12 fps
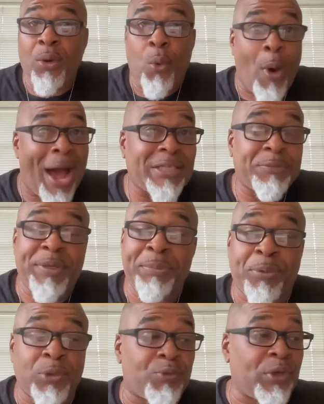watch
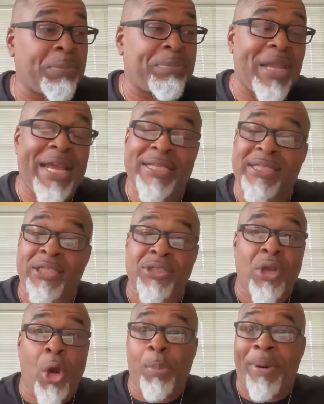people's replays
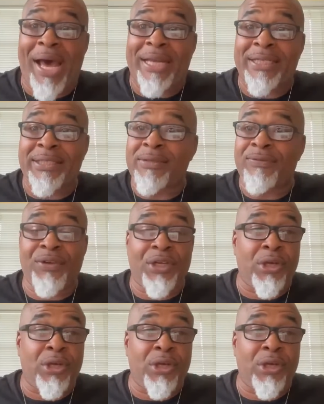because nobody's